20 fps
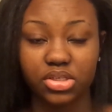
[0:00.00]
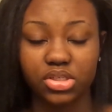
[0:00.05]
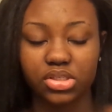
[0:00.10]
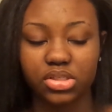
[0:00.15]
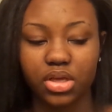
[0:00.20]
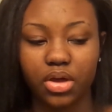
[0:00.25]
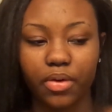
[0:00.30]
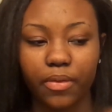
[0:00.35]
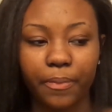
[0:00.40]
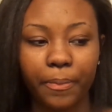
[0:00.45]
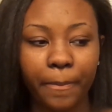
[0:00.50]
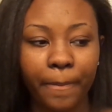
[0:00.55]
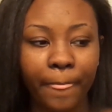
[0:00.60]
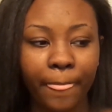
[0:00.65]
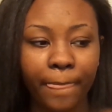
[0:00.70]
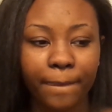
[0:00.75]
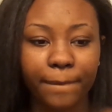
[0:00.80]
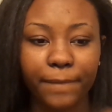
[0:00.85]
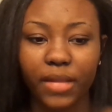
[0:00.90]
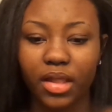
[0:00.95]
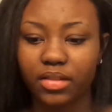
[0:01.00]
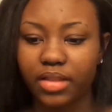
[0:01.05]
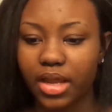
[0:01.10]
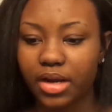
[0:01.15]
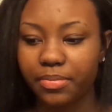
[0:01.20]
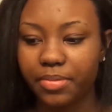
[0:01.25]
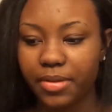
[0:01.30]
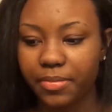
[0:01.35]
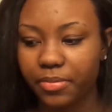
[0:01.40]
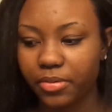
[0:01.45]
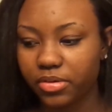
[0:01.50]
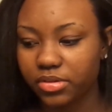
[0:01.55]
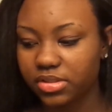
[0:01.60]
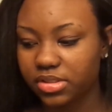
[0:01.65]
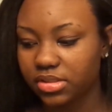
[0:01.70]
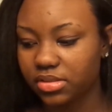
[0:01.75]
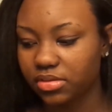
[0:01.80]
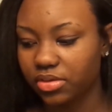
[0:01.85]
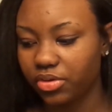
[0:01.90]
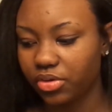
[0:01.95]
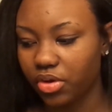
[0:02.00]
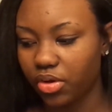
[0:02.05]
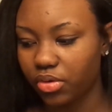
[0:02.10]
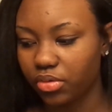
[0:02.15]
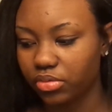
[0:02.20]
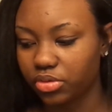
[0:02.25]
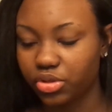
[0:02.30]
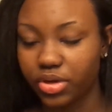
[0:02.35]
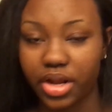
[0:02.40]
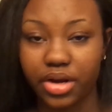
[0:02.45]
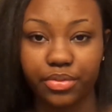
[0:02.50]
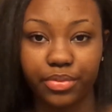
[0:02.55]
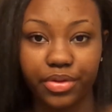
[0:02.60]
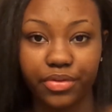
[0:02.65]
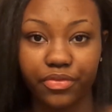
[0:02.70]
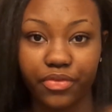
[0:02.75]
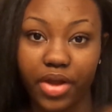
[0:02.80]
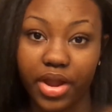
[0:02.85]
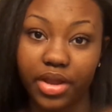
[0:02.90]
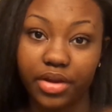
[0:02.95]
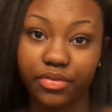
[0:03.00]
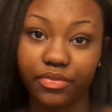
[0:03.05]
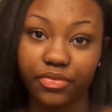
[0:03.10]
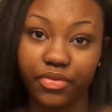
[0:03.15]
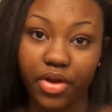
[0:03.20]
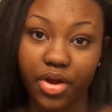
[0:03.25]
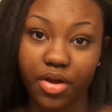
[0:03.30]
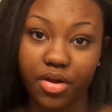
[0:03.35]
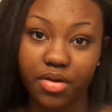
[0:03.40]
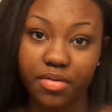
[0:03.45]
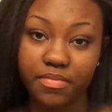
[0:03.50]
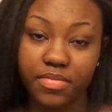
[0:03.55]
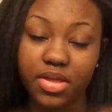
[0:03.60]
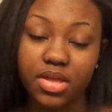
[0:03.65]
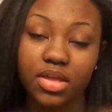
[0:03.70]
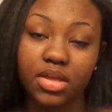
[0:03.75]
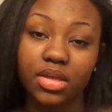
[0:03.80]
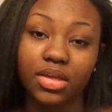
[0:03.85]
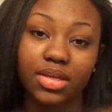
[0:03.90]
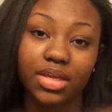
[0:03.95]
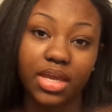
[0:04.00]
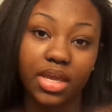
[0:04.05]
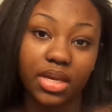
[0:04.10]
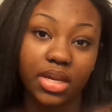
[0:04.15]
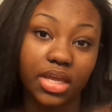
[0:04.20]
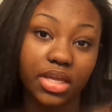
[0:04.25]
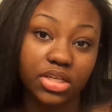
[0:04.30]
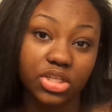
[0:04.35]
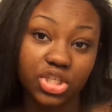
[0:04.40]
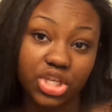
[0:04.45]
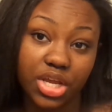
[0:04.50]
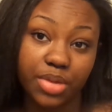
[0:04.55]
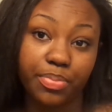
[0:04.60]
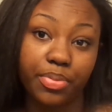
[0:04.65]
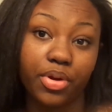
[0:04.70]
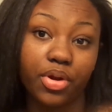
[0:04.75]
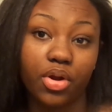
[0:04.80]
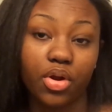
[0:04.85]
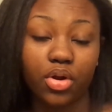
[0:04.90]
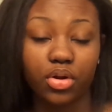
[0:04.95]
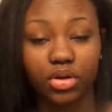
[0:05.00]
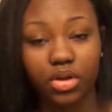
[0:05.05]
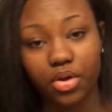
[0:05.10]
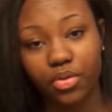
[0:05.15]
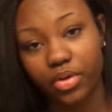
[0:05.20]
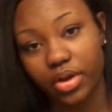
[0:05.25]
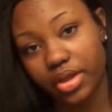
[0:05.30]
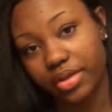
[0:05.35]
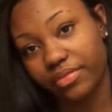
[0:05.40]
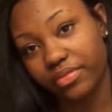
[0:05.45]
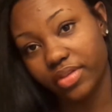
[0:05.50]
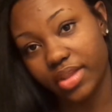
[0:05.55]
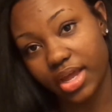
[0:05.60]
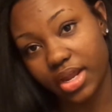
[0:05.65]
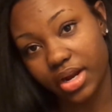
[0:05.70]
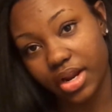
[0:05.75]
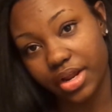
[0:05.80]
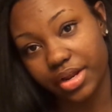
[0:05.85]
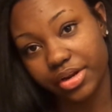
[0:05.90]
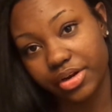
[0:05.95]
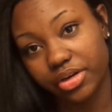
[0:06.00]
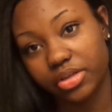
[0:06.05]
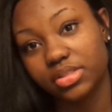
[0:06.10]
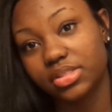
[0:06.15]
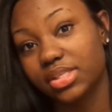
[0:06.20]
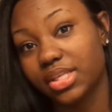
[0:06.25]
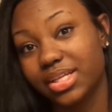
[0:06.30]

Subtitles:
So a lot of people, you know, try to refrain from getting cheaper or lower end flat irons.